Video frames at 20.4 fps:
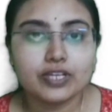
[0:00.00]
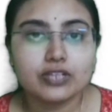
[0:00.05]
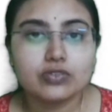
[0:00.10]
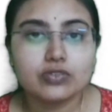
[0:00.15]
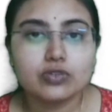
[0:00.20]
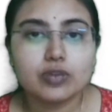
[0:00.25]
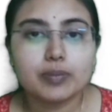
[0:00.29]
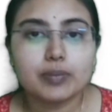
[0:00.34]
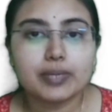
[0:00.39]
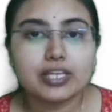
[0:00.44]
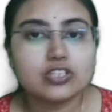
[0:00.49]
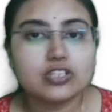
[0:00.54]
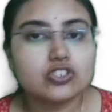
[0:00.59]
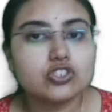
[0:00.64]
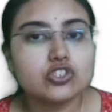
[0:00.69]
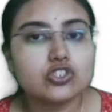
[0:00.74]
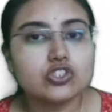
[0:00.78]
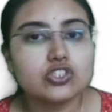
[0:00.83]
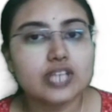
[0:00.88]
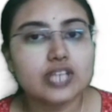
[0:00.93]
So a
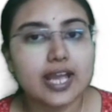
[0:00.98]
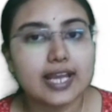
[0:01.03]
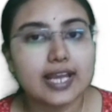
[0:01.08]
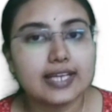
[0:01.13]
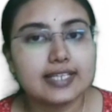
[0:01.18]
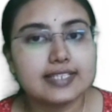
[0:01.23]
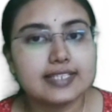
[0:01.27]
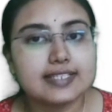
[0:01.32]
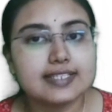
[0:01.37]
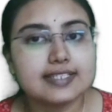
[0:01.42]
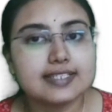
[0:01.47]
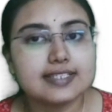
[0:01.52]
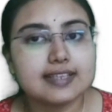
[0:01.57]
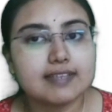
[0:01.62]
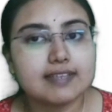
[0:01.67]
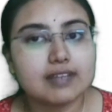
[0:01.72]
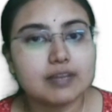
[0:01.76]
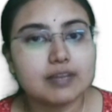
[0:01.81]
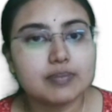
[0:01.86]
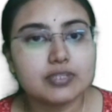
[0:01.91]
patient on dialysis
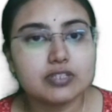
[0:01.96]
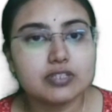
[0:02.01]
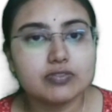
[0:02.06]
develops